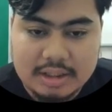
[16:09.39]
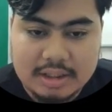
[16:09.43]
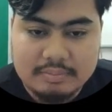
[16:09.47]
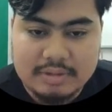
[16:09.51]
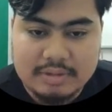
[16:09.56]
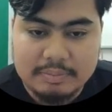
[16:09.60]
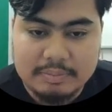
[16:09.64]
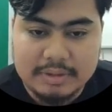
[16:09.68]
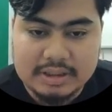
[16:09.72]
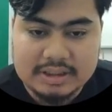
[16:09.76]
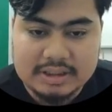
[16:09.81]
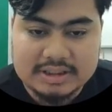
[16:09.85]

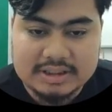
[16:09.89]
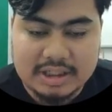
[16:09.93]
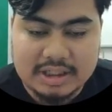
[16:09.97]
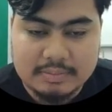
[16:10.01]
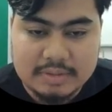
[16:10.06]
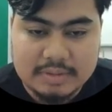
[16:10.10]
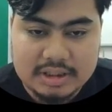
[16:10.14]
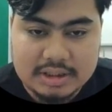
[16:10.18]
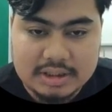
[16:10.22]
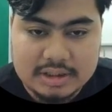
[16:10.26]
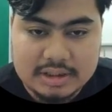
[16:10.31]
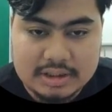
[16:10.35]
My matrix
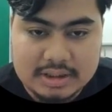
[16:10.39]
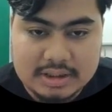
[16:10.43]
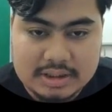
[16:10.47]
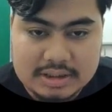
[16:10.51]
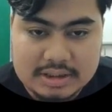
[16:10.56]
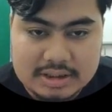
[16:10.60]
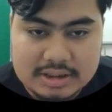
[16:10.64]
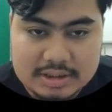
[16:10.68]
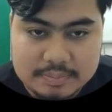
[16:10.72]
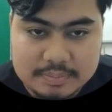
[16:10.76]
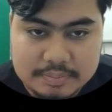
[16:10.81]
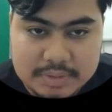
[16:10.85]
number
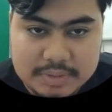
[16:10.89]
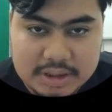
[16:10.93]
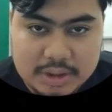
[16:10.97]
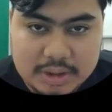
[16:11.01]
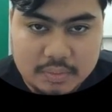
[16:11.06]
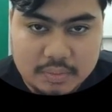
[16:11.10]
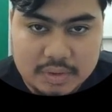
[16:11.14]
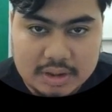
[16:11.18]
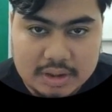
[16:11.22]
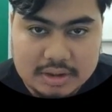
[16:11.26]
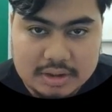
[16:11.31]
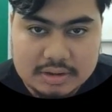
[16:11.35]
is
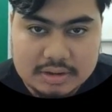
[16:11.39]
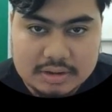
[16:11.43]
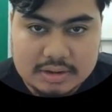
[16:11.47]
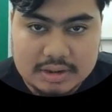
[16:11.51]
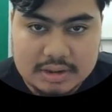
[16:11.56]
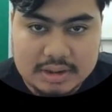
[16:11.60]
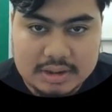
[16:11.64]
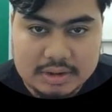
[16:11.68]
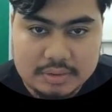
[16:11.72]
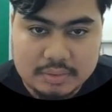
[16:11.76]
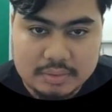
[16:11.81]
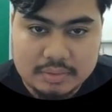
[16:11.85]

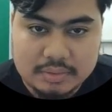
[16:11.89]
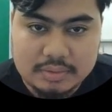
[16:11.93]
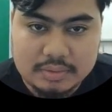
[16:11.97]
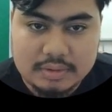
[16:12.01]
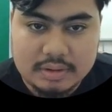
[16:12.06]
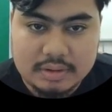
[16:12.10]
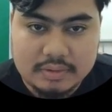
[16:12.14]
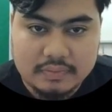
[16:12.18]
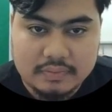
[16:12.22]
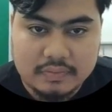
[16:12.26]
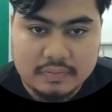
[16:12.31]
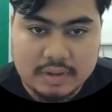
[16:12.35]

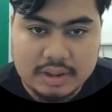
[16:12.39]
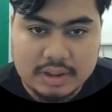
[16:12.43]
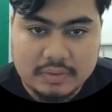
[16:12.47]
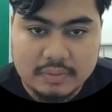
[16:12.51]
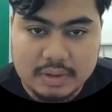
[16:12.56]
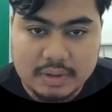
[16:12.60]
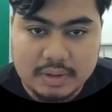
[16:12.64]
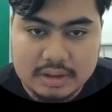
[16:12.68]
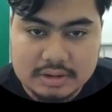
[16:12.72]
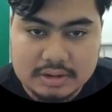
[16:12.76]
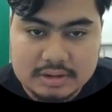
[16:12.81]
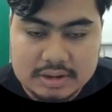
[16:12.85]

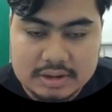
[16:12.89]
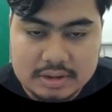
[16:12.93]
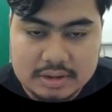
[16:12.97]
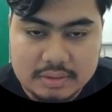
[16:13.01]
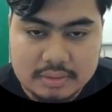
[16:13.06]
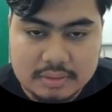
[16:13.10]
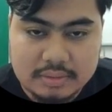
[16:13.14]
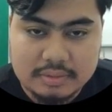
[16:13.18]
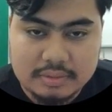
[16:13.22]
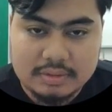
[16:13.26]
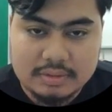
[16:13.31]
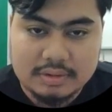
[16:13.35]

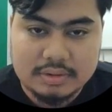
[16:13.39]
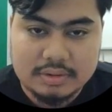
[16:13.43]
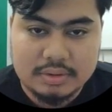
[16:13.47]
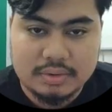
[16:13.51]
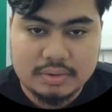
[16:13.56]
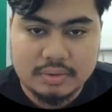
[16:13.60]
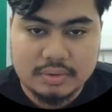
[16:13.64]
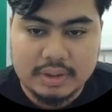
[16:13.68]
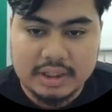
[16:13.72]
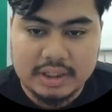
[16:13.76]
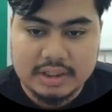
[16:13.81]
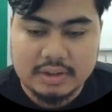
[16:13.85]

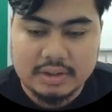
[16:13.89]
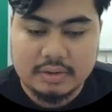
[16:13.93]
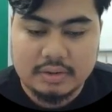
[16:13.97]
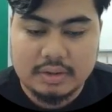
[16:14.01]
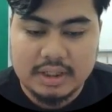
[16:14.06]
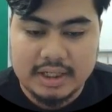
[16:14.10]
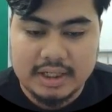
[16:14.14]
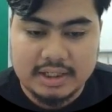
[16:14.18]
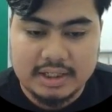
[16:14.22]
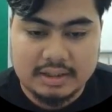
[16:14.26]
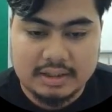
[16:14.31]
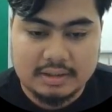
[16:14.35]

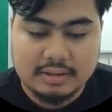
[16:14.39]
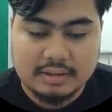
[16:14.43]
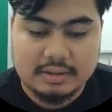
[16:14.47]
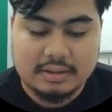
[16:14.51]
B1325102889.